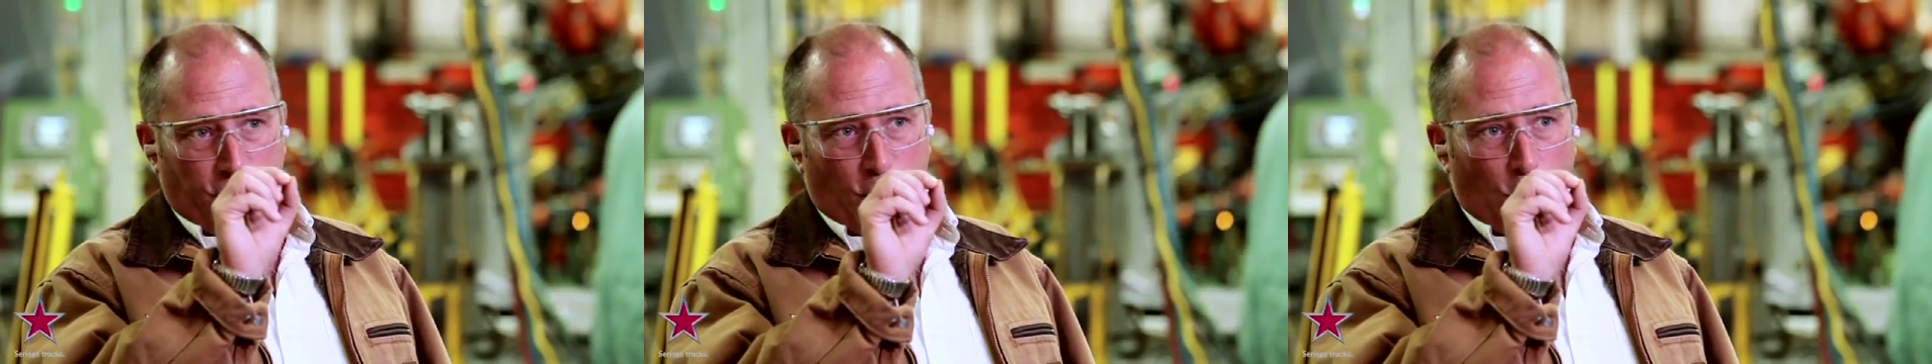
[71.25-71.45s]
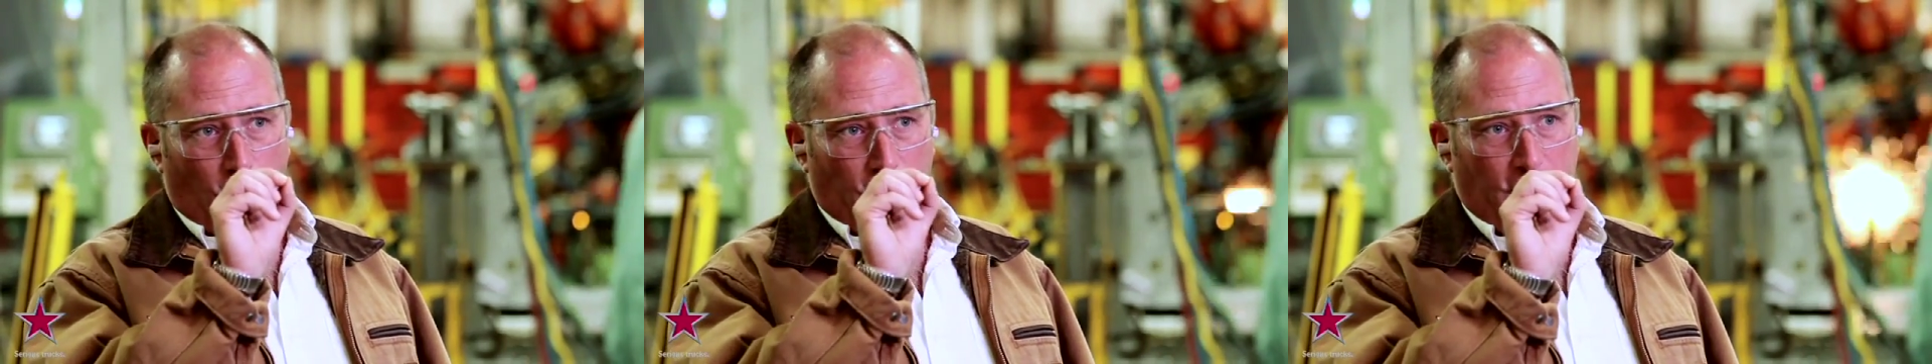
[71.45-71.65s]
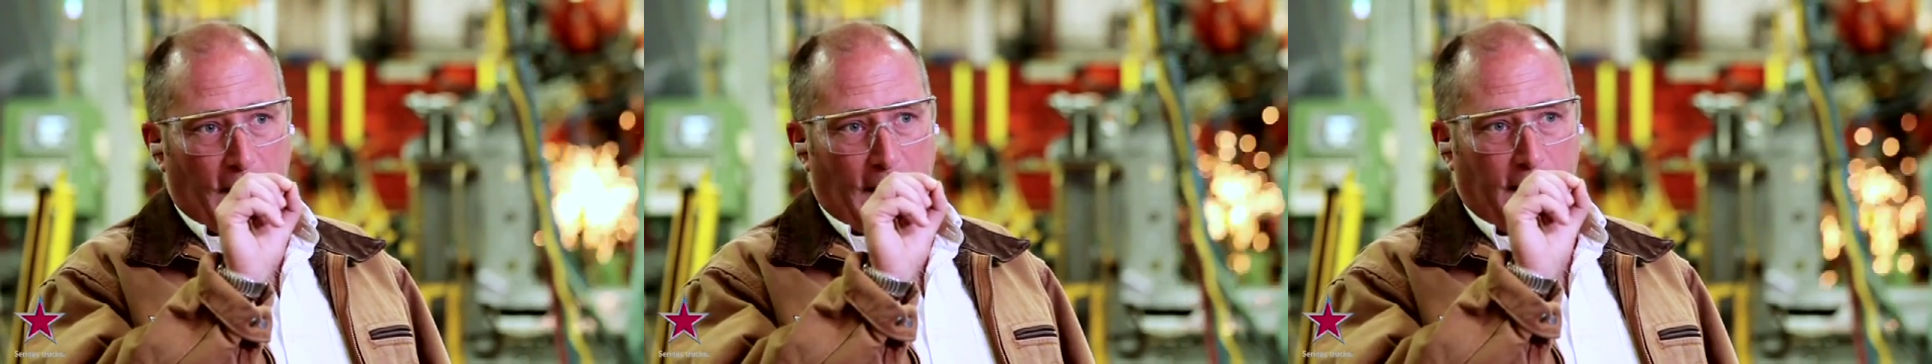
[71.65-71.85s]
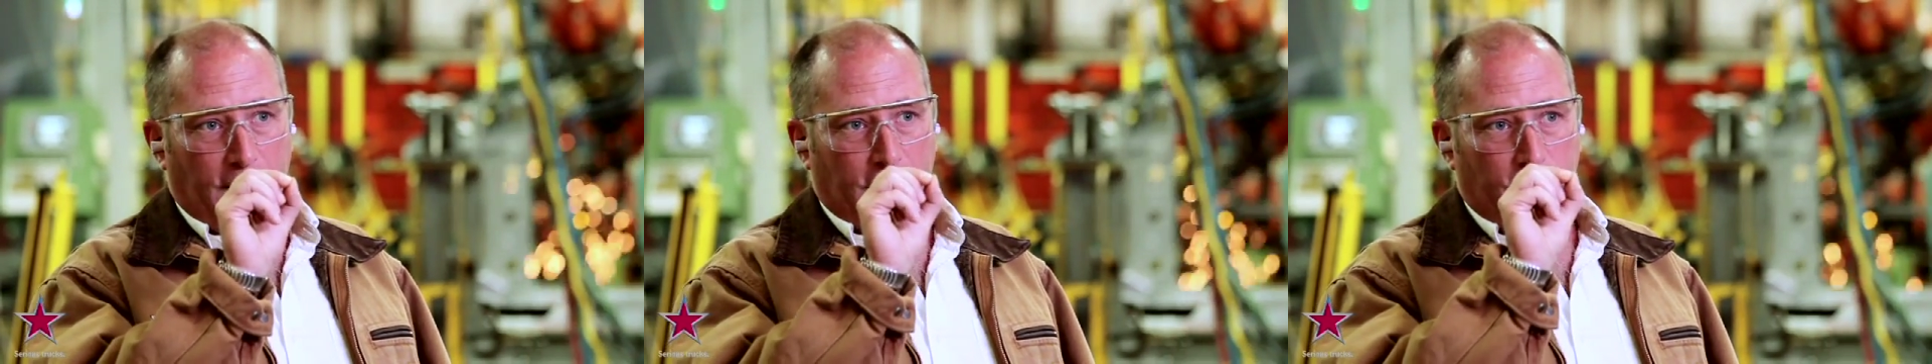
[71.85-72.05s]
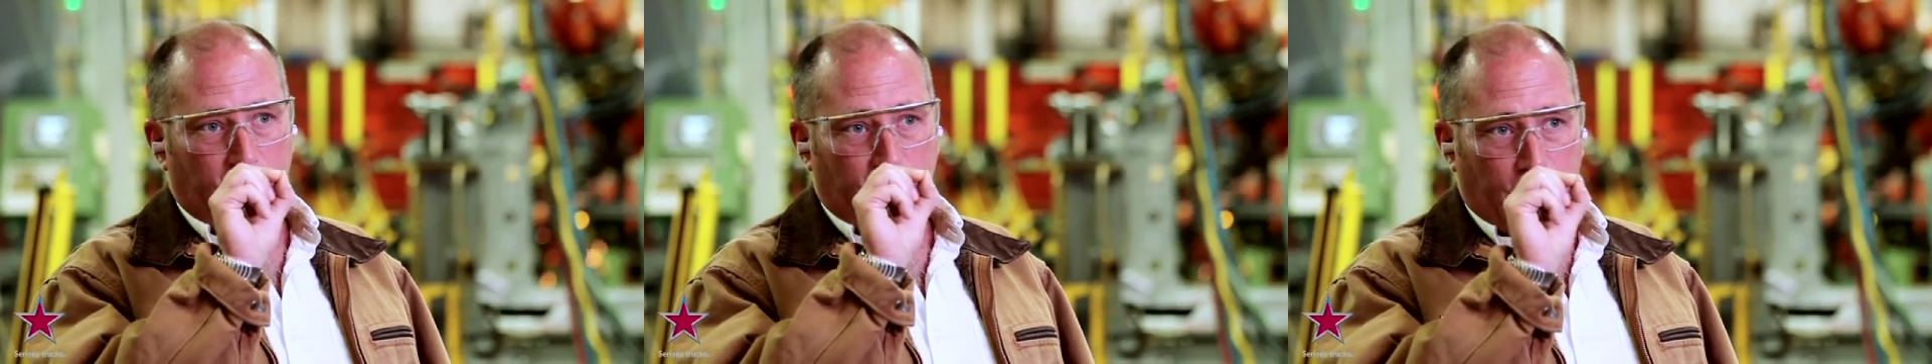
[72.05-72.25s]
for that
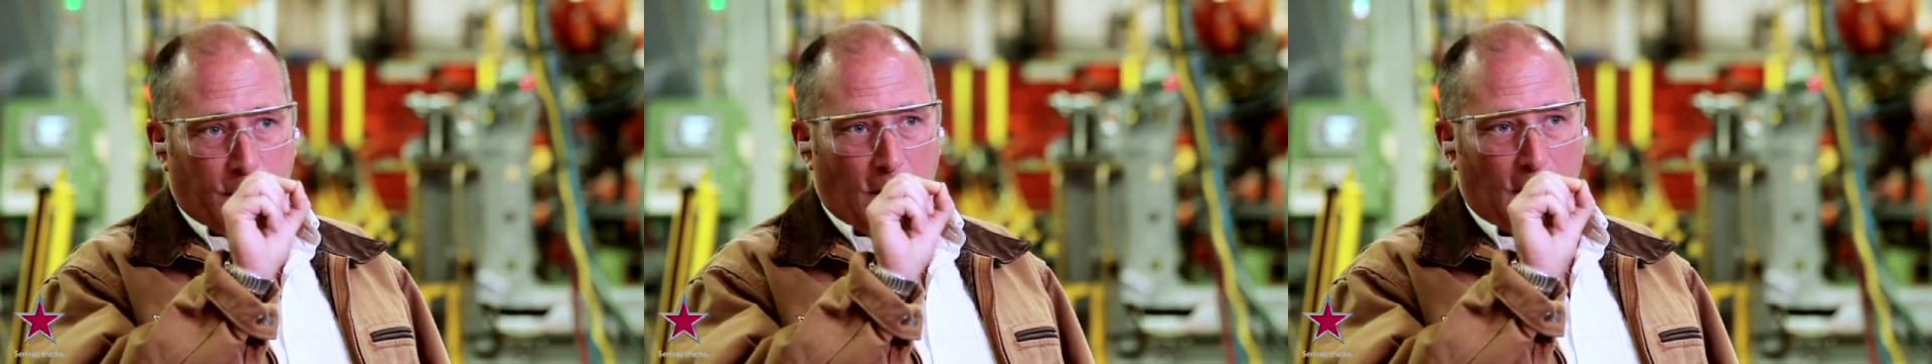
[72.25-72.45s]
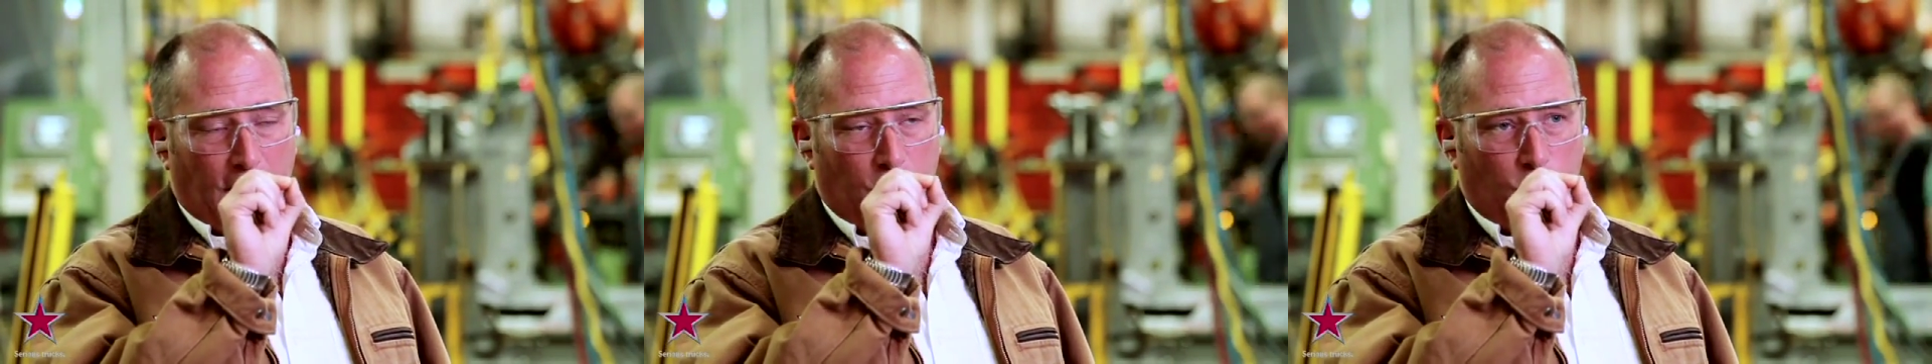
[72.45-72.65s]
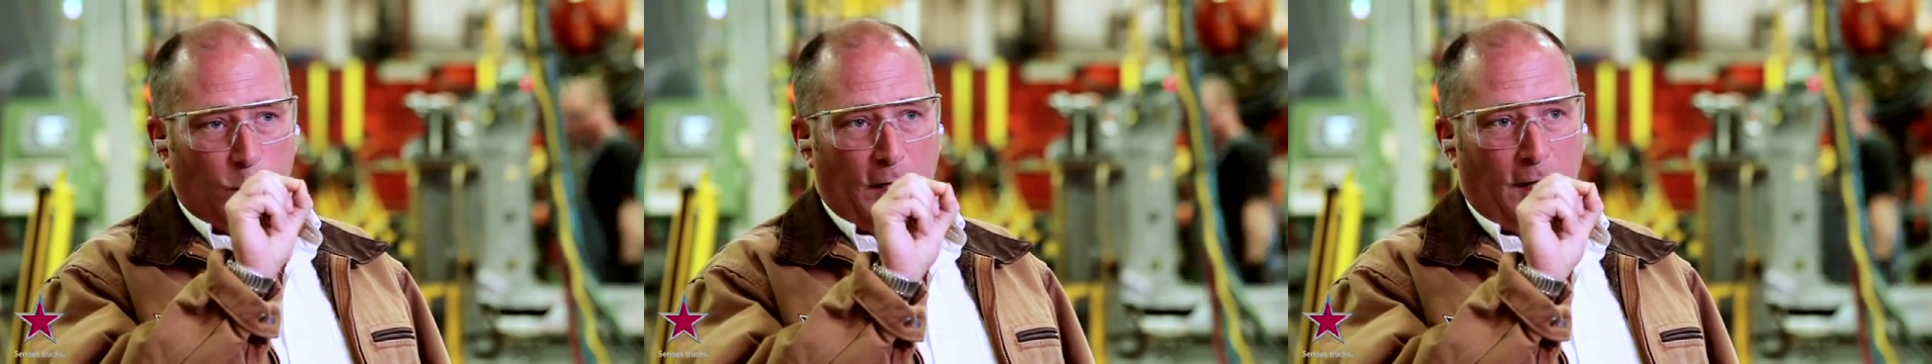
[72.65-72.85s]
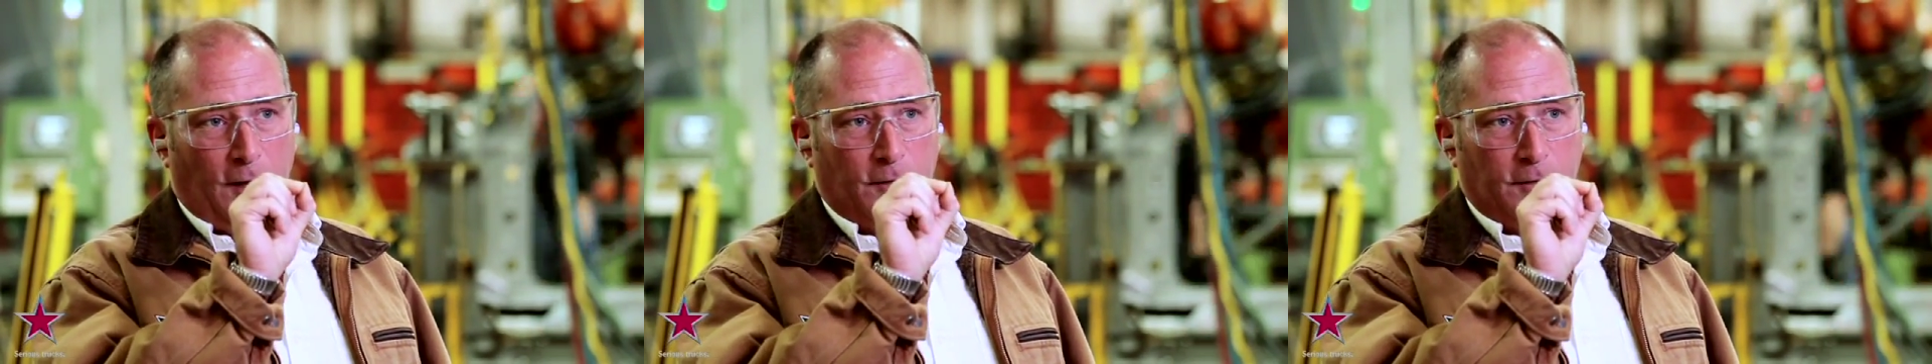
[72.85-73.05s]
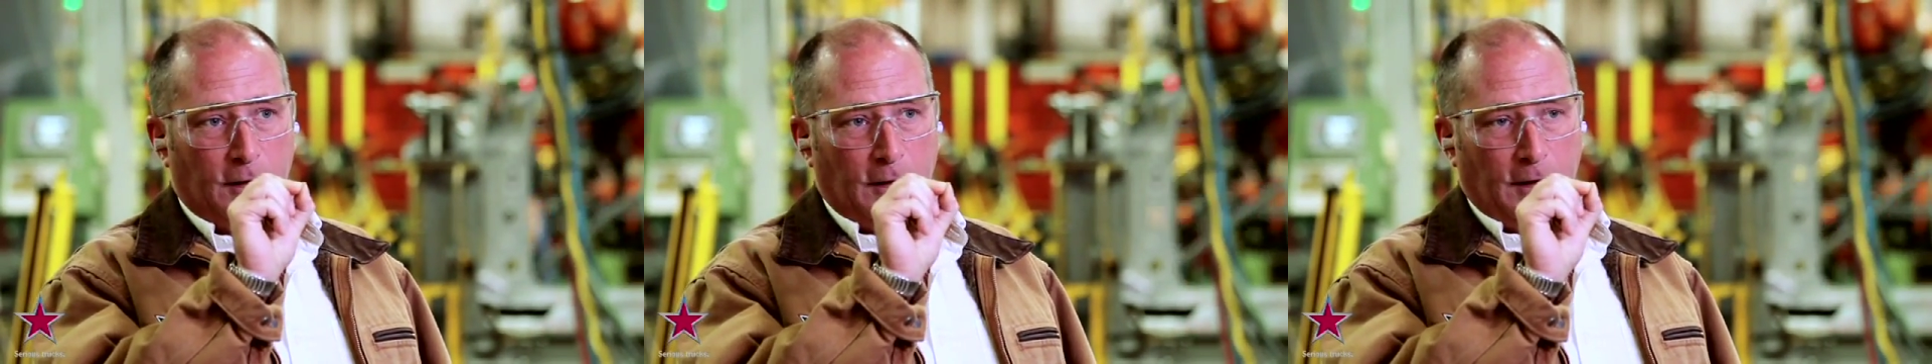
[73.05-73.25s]
spot weld